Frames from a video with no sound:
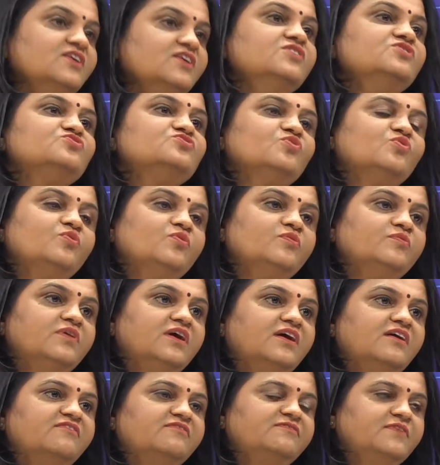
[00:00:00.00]
So
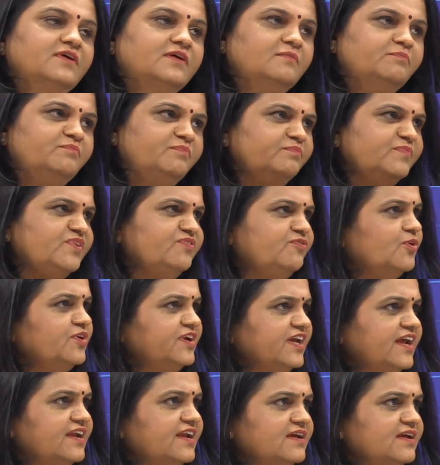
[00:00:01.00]
before
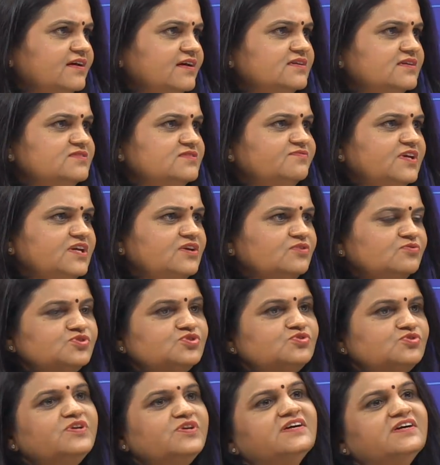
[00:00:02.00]
10 years, we
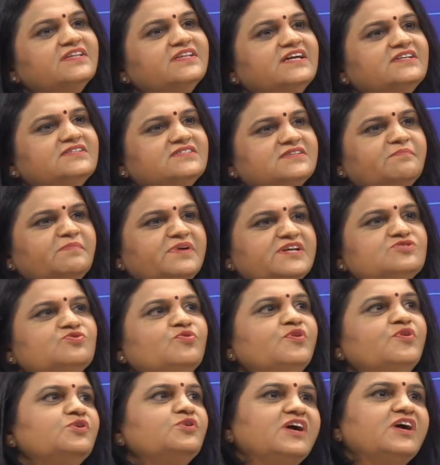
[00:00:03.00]
used to hear that somebody is
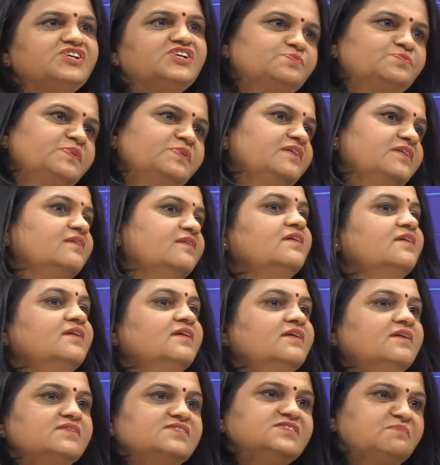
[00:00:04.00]
going to Kashmir,
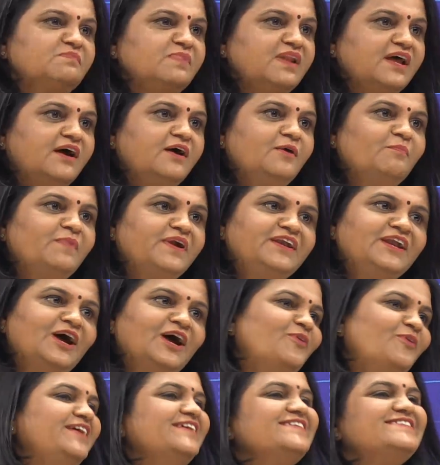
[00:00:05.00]
Simla, but
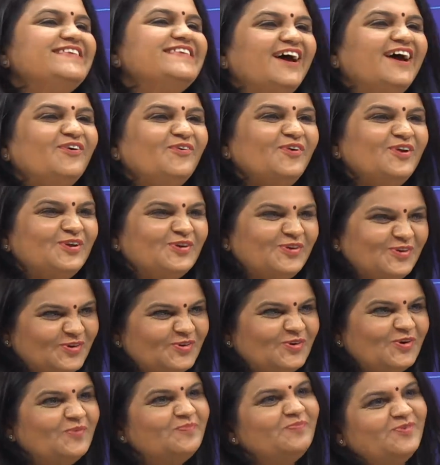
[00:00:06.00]
nowadays they are going to
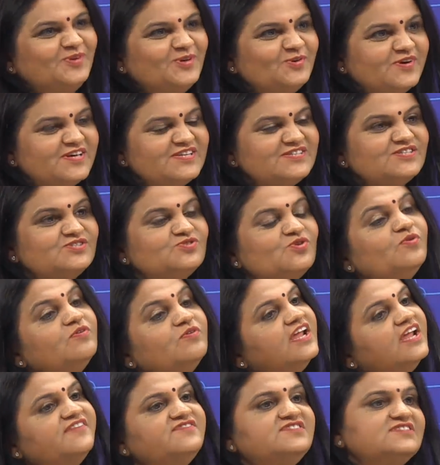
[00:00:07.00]
Europe, US. So
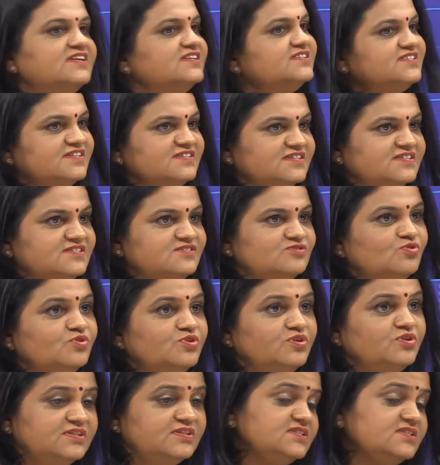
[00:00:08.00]
lifestyle changes. So
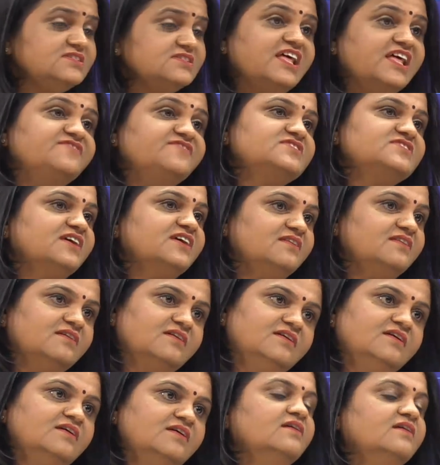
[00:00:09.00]
this is lifestyle
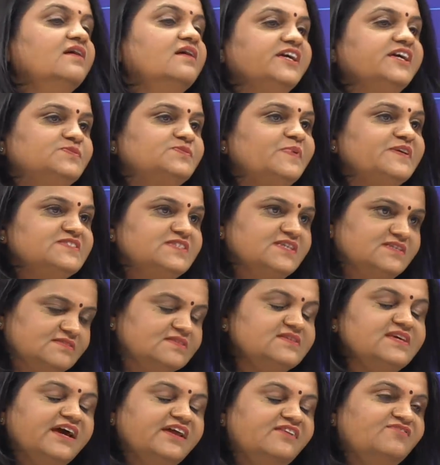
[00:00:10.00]

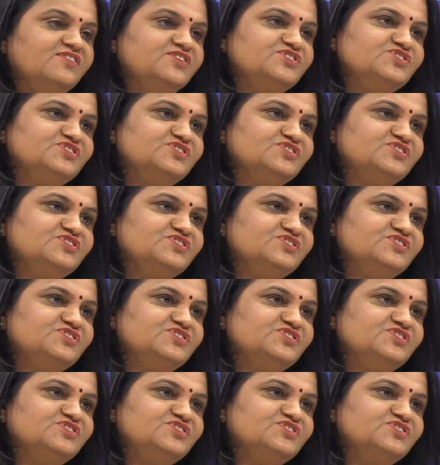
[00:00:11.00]
expenses. Yeah, inflation.